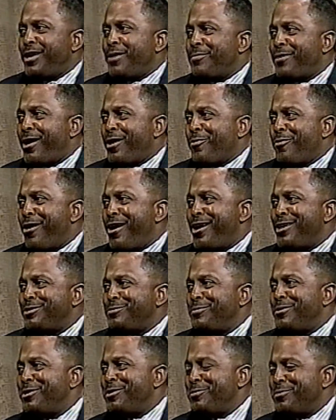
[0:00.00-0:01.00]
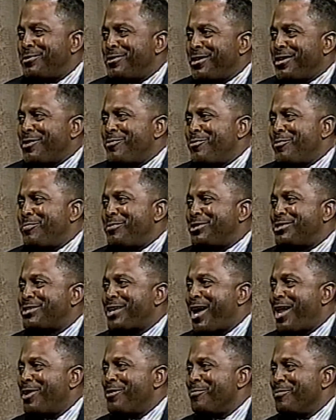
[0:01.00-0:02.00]
name like Wiseman, you would think it would be
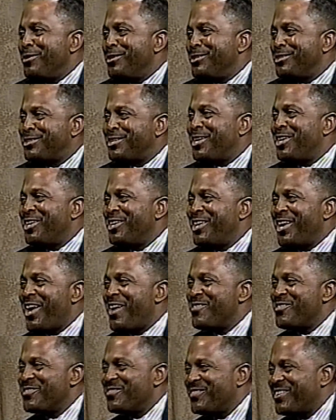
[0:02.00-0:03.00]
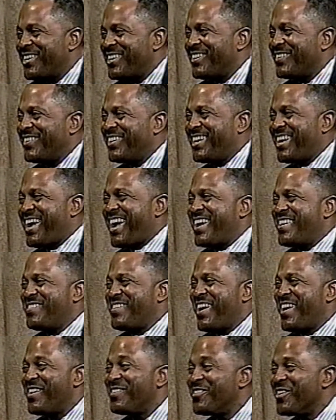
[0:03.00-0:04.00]
Solomon, the son of David.
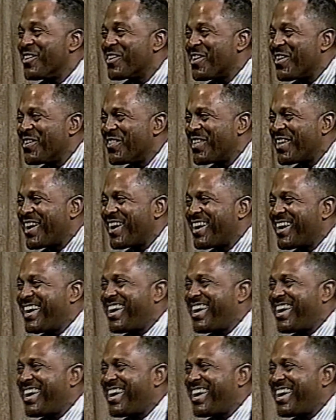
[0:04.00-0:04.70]
But I won't go there.